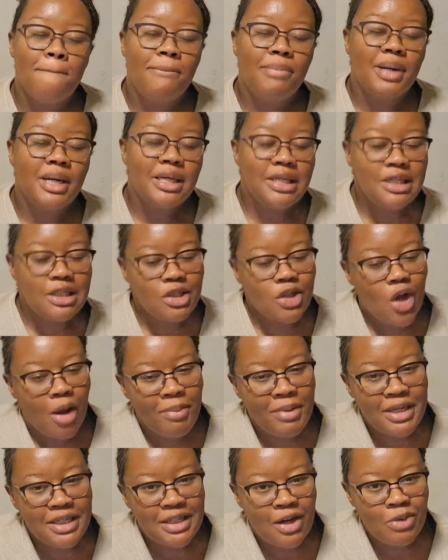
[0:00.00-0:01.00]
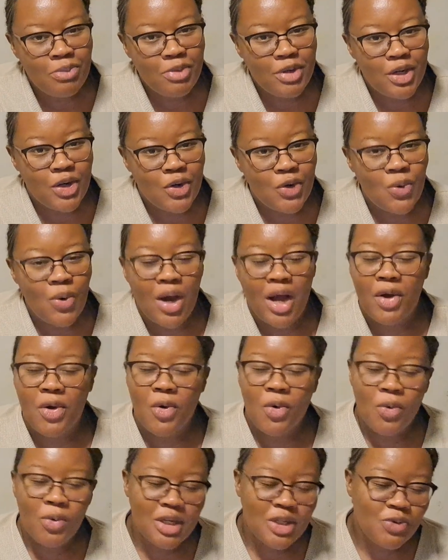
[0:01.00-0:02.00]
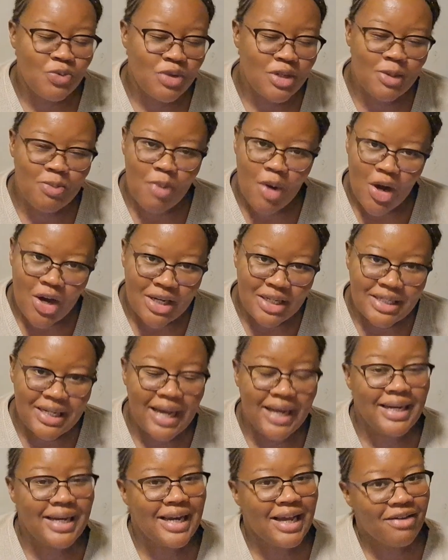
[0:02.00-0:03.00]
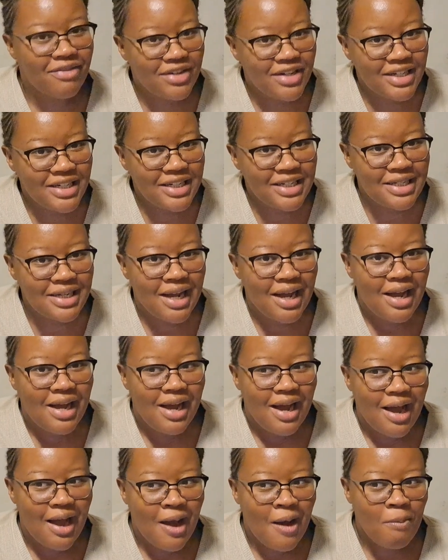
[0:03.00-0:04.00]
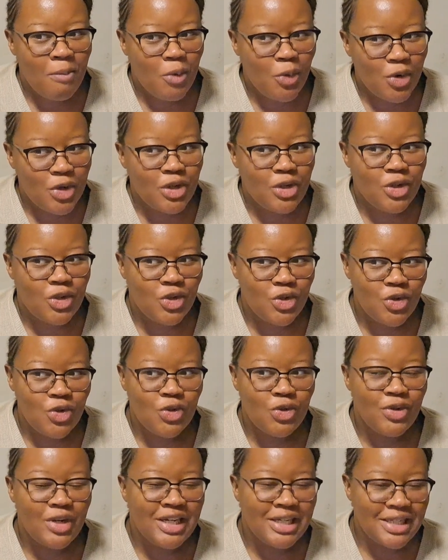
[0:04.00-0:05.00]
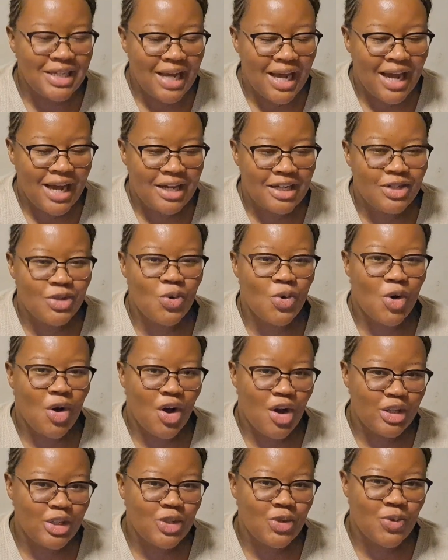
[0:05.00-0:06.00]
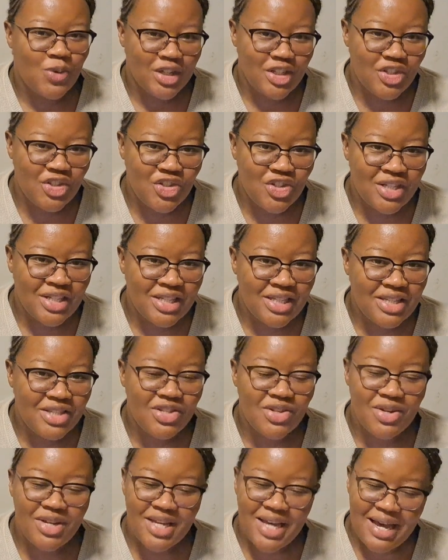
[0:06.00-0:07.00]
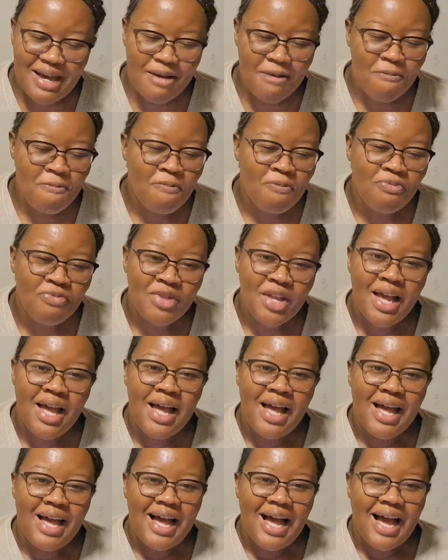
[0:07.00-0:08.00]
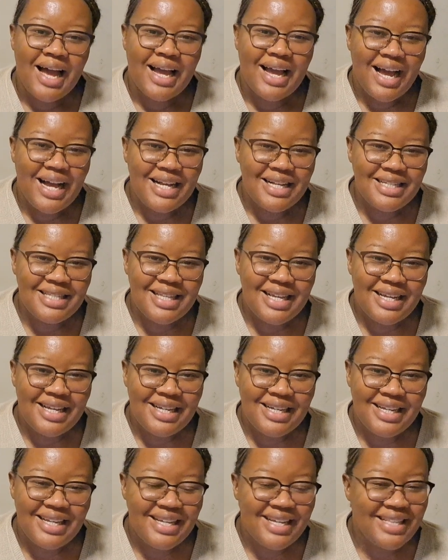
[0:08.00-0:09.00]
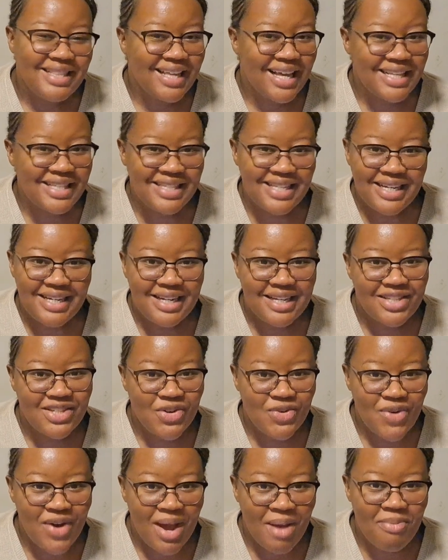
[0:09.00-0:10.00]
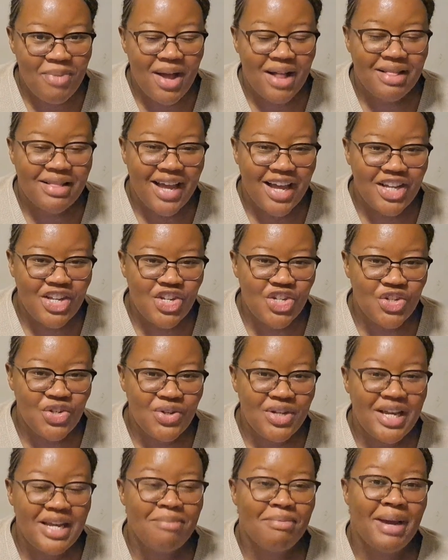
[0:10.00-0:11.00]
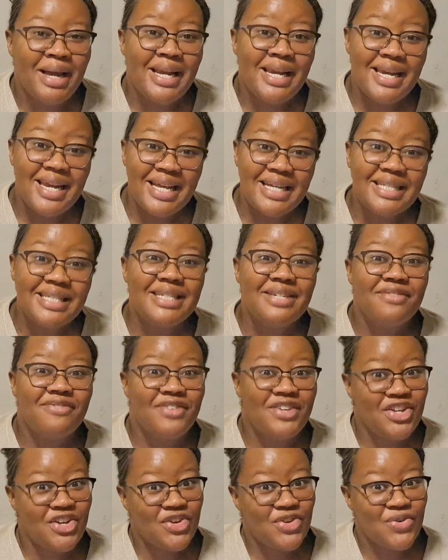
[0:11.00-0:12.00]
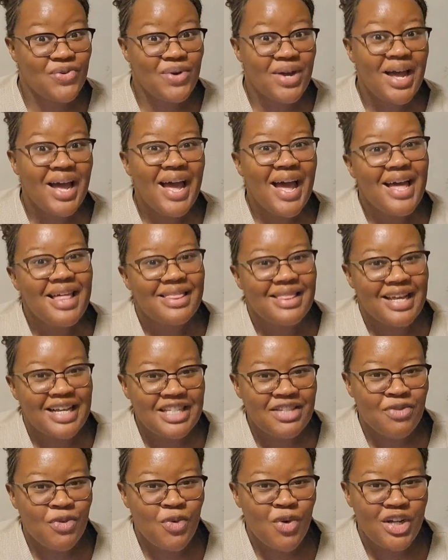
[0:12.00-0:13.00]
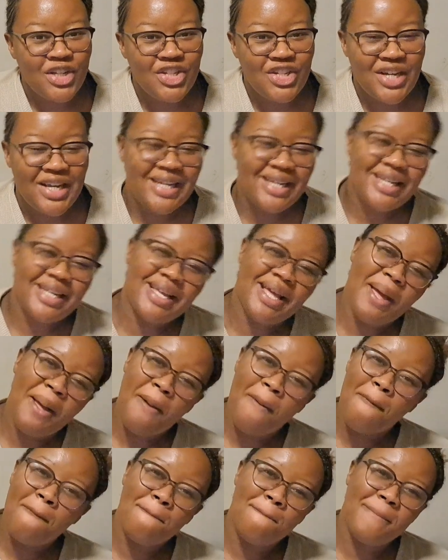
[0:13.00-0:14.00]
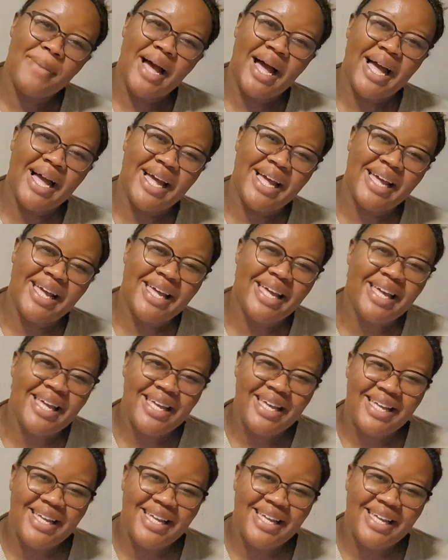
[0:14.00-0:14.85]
please comment down below. I always respond. I love it when you do interact or ask questions. So yeah, guys, that's it. It's a wrap. I'll catch you in my next video. Thanks for watching. Bye.